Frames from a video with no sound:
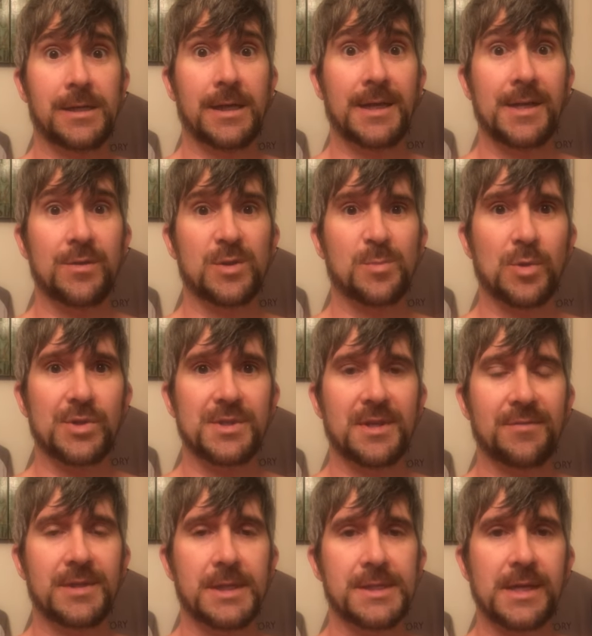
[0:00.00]
And he was born
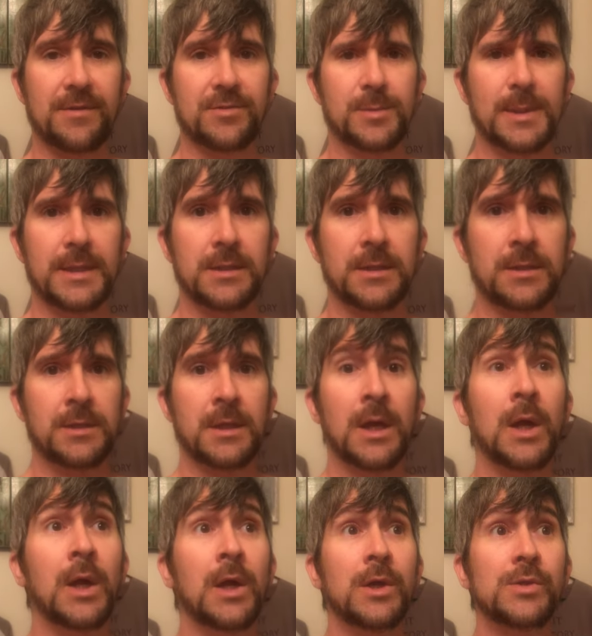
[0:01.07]
seven days after me.
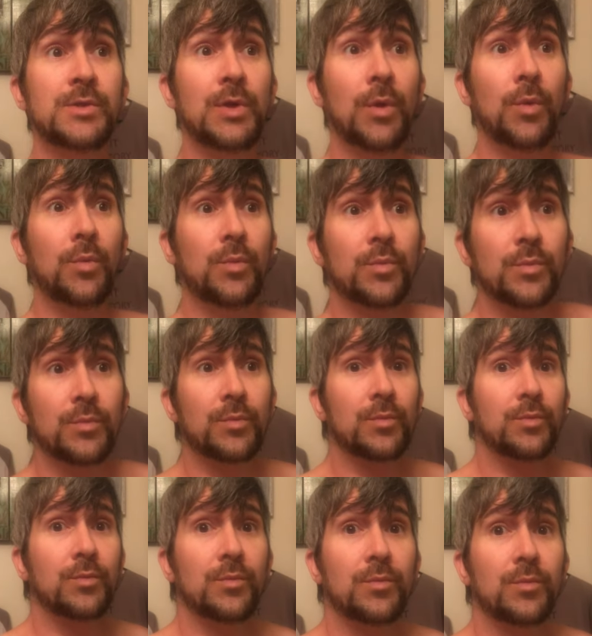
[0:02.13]
So,
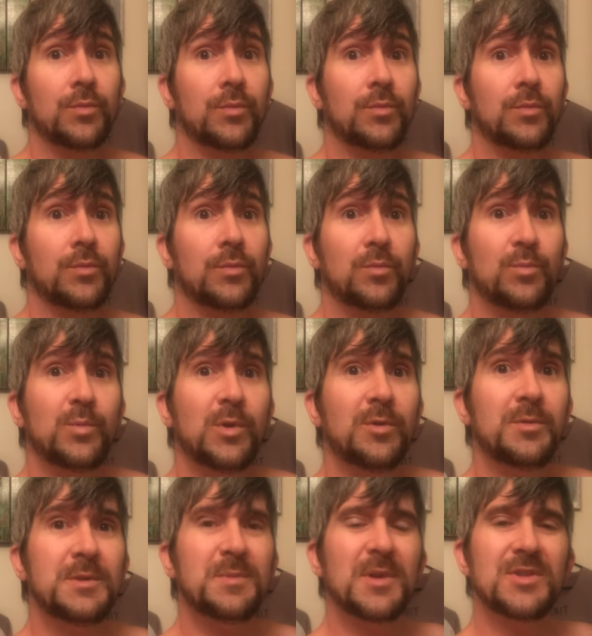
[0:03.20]
what are
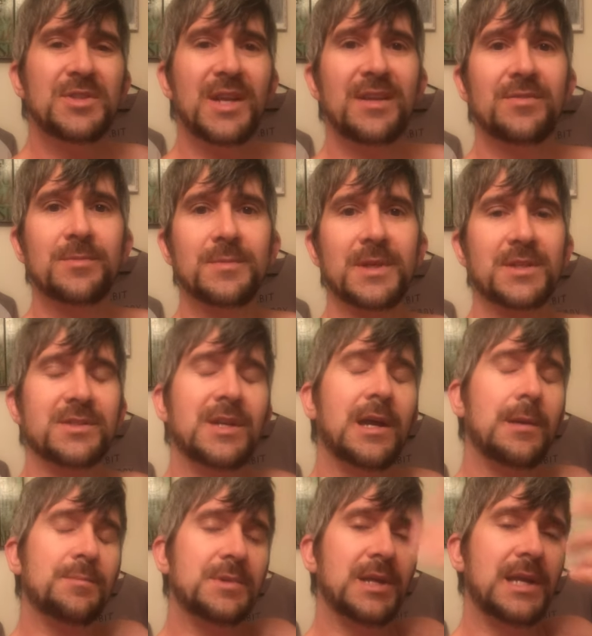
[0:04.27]
we supposed to take from this?
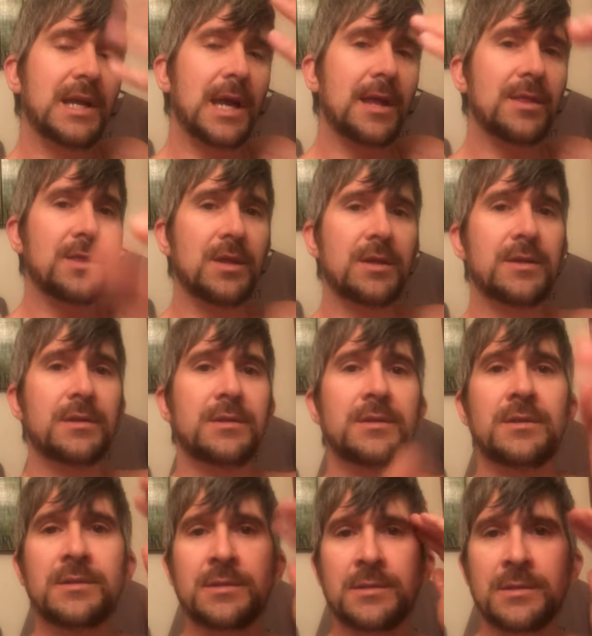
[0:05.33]
Come
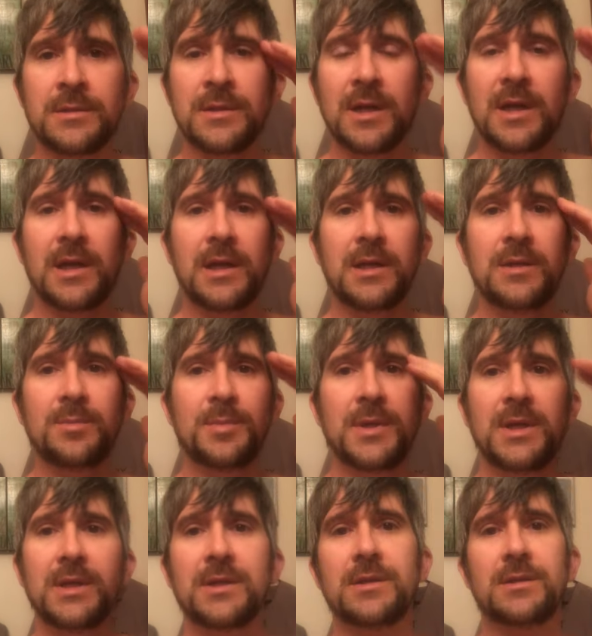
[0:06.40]
together up
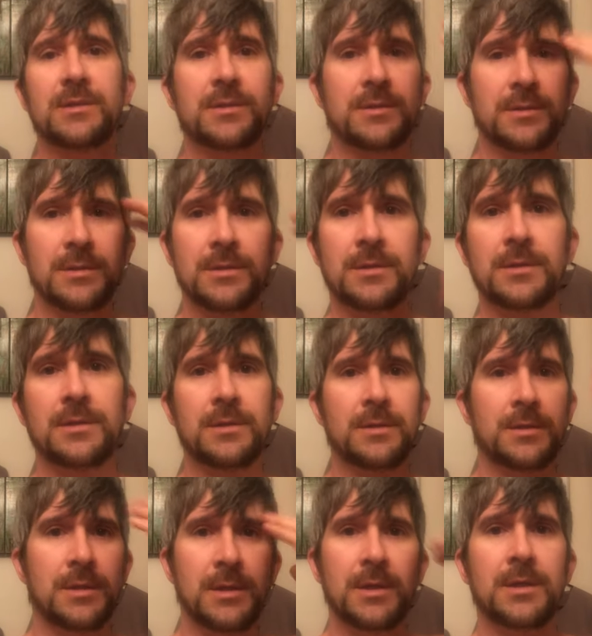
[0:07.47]
here.
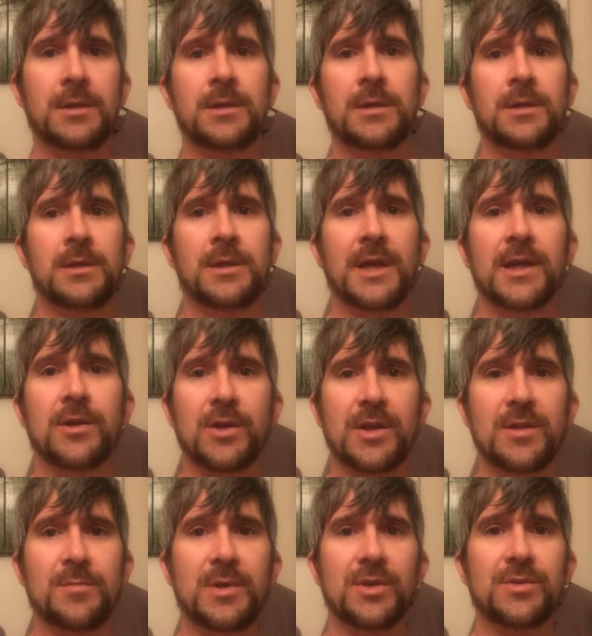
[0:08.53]
And look
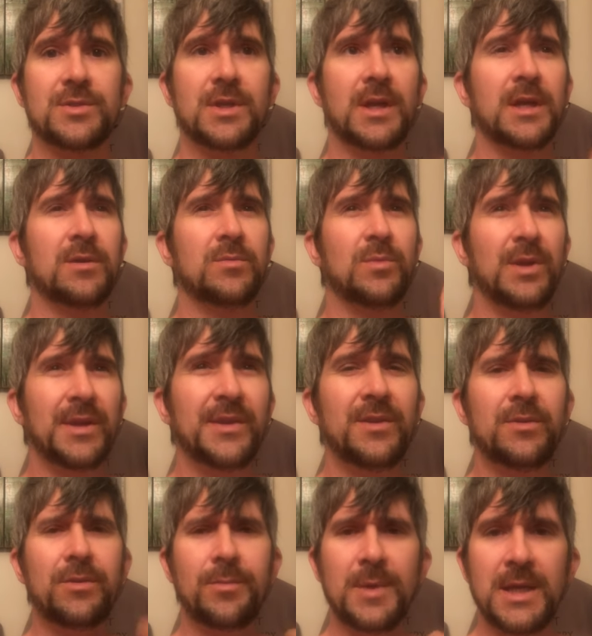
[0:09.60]
in the mirror and say,
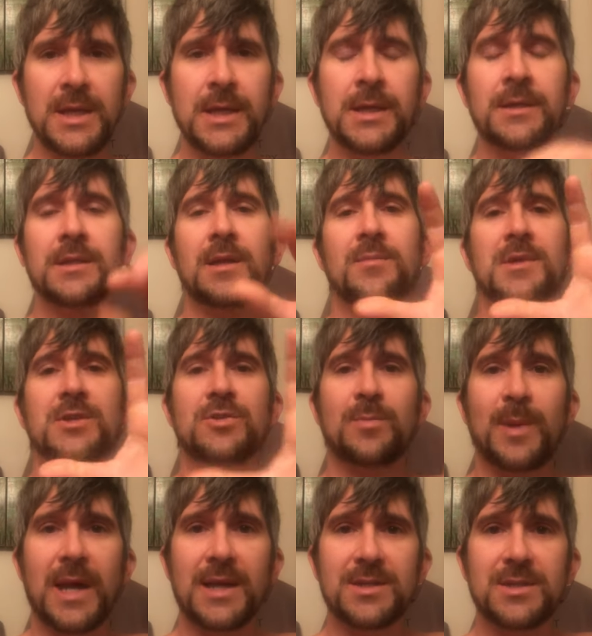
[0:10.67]
with me. That means your
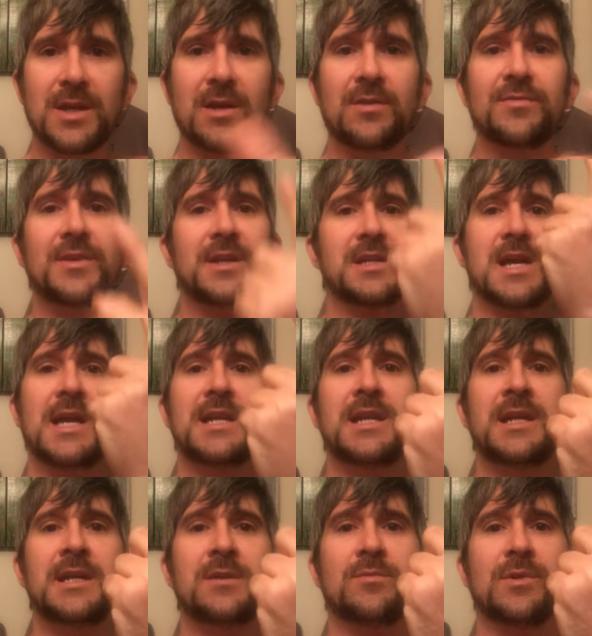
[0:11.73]
past self
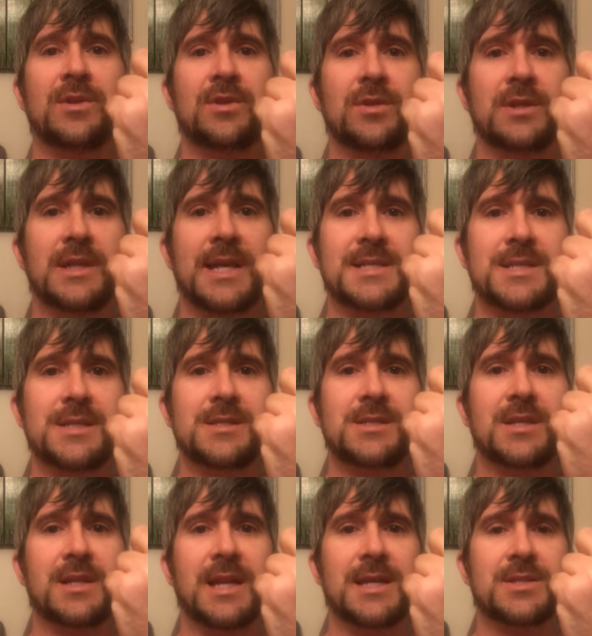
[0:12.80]
igniting with lessons
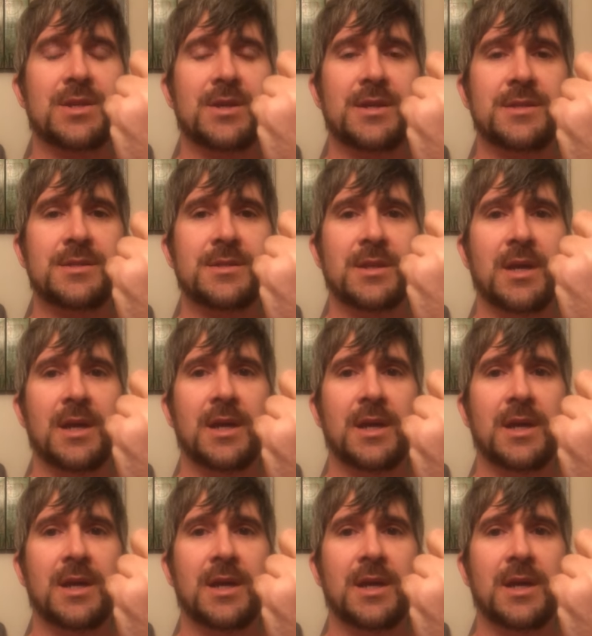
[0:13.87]
and lessons.